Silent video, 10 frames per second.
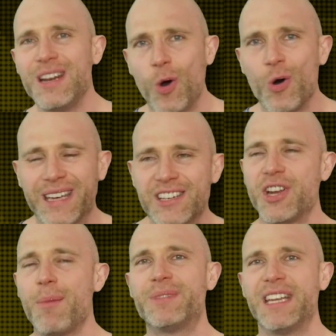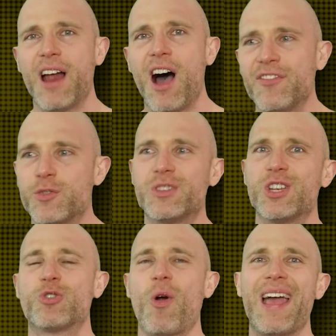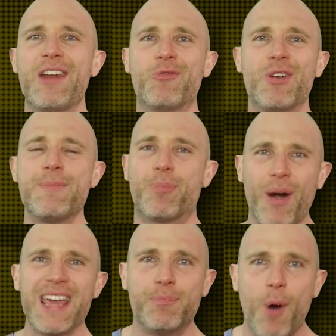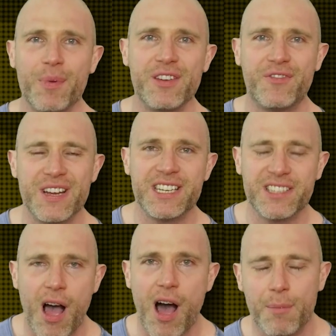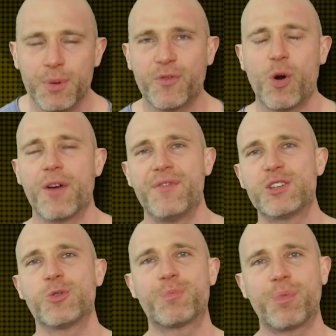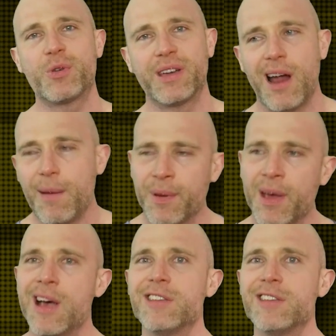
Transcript: Larkin jumped in afterwards to try and re-break Bobby Fish's arm before officials broke it up.